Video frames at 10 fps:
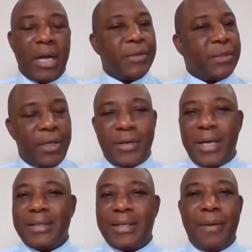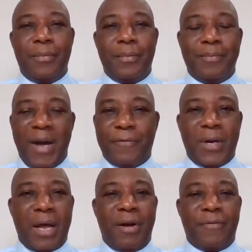I'll see you next time. Bye for now,